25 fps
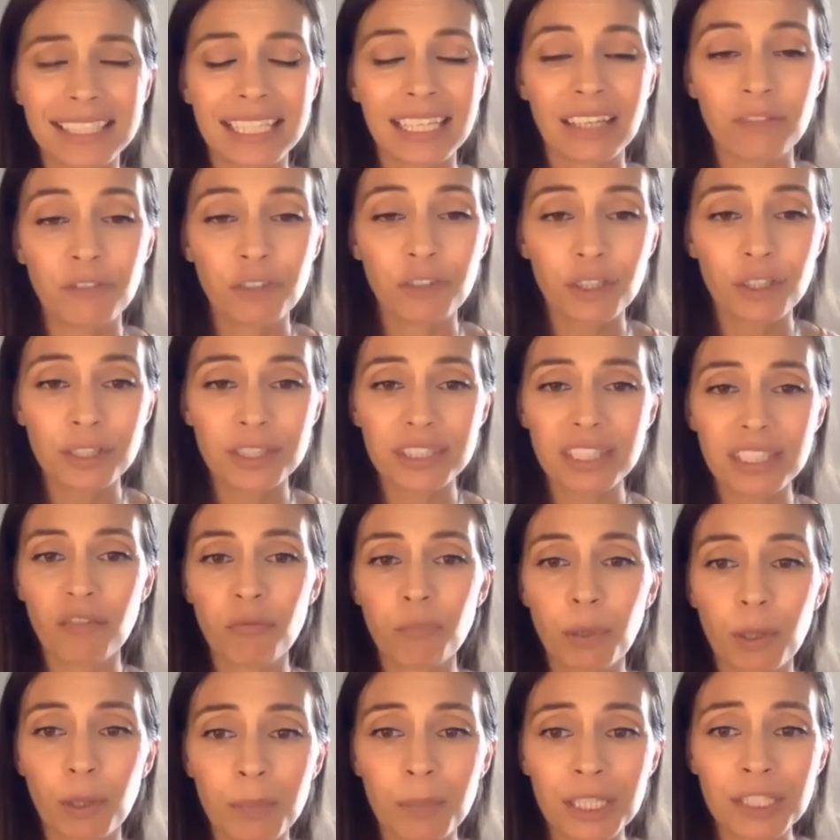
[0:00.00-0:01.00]
give yourself
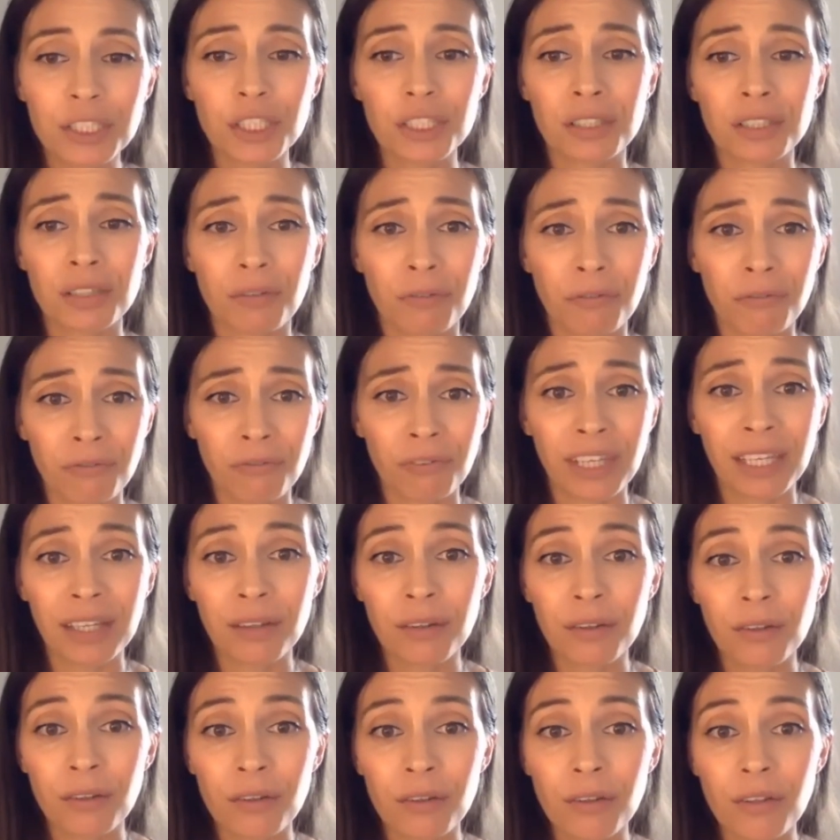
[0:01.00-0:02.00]
permission to
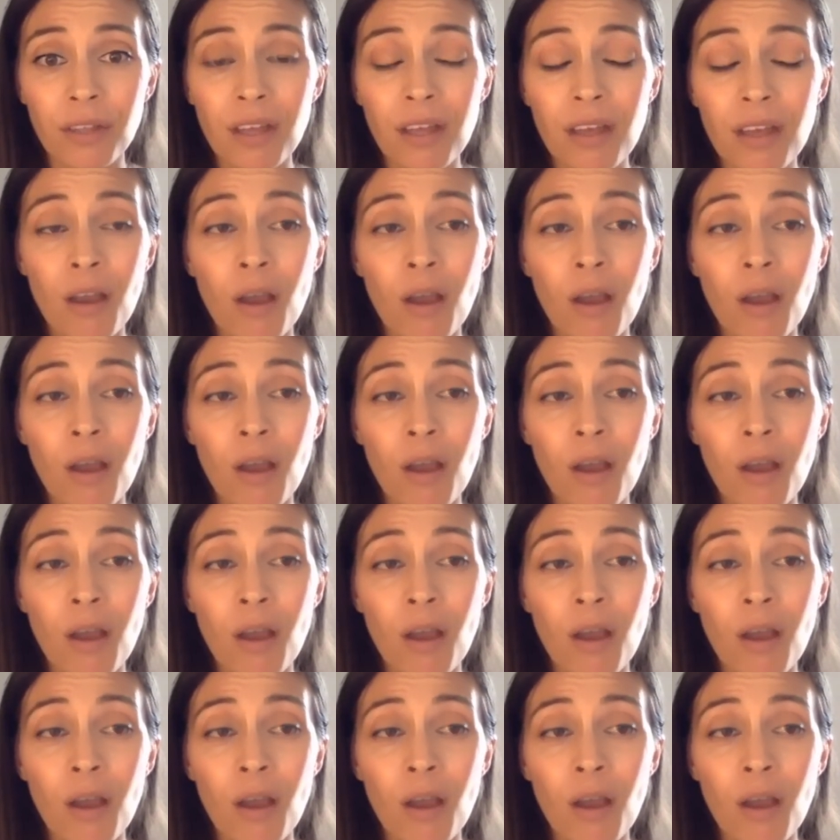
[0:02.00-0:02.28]
feel